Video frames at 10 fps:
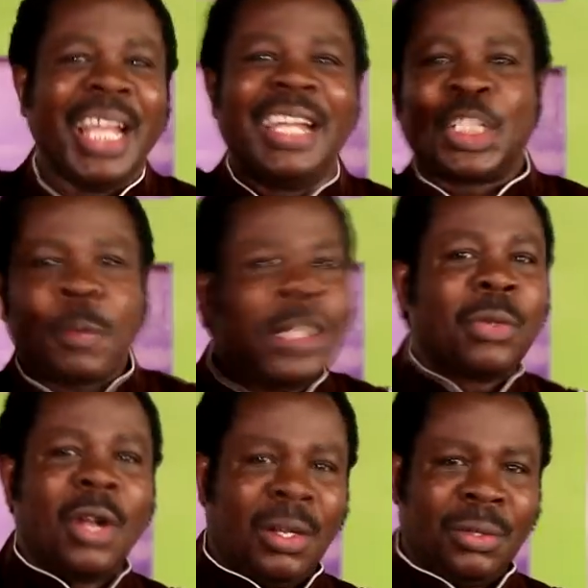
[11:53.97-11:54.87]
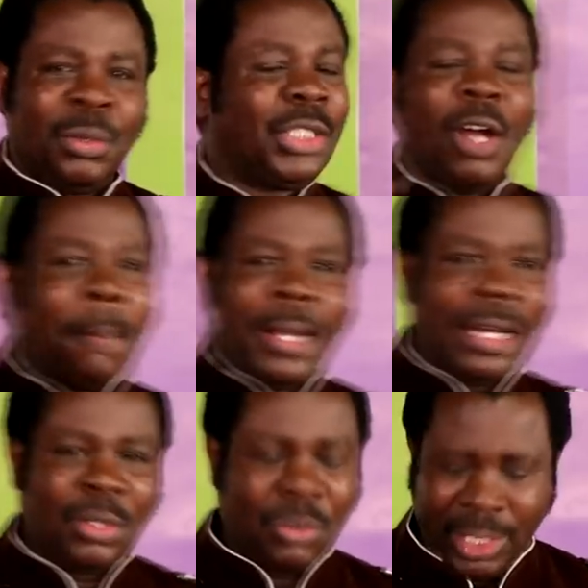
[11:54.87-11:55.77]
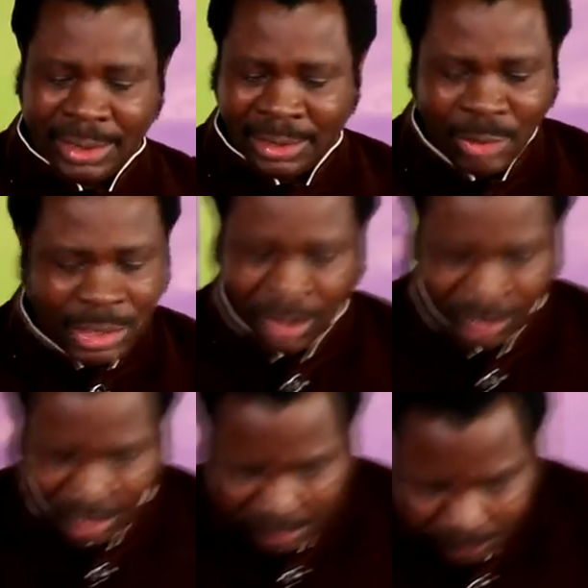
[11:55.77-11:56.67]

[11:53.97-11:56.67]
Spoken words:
In a sweet world, we don't play around with words. We don't.